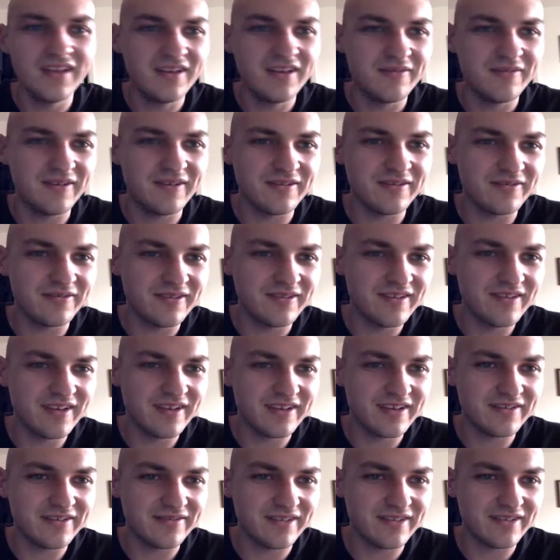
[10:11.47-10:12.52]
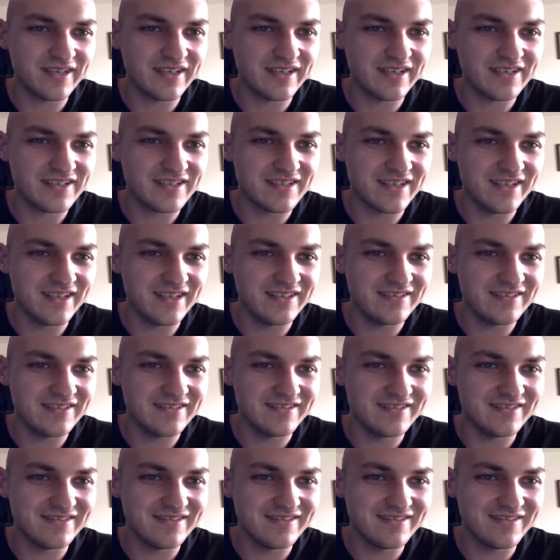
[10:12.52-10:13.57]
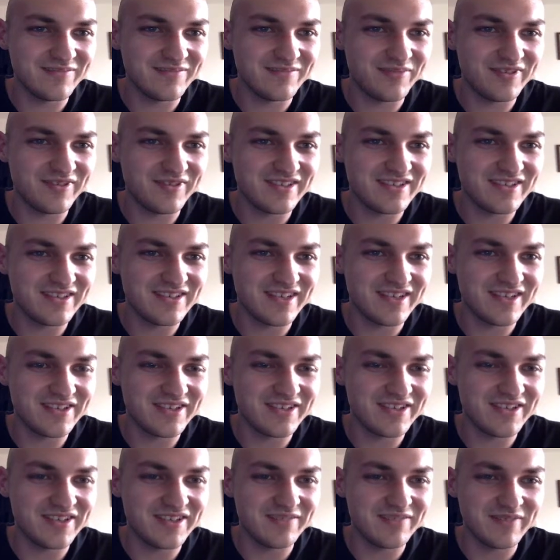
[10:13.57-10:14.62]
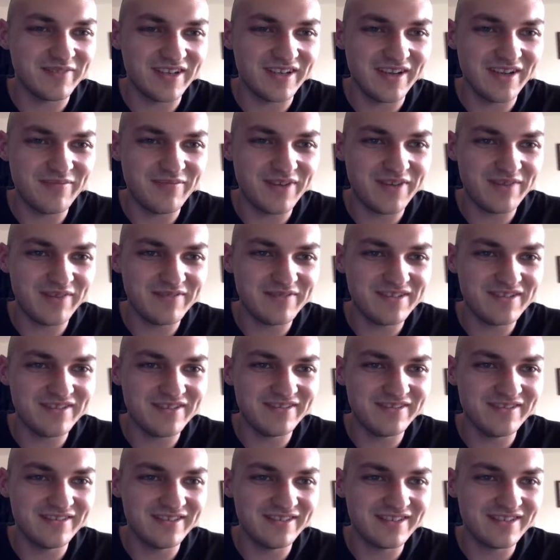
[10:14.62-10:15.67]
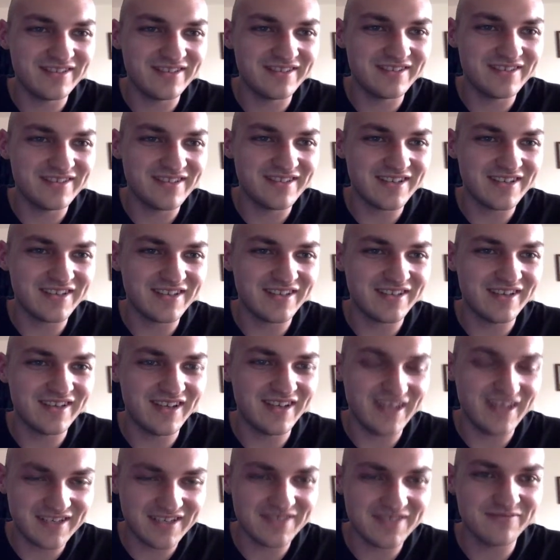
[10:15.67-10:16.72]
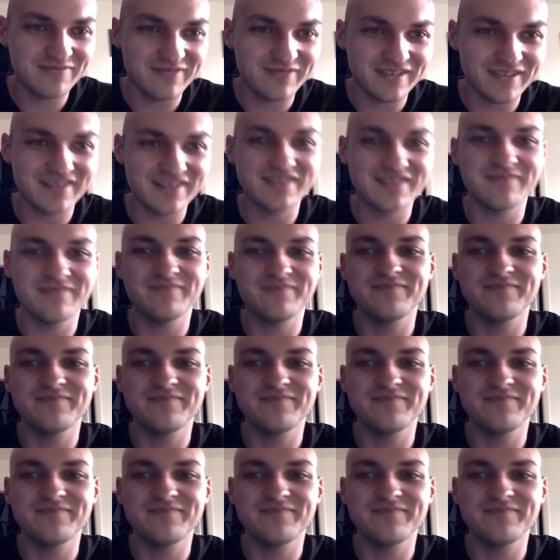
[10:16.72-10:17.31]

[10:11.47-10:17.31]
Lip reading: Well, the only thing I don't like is that the pointer is not changing. But I promise you, look, this X works.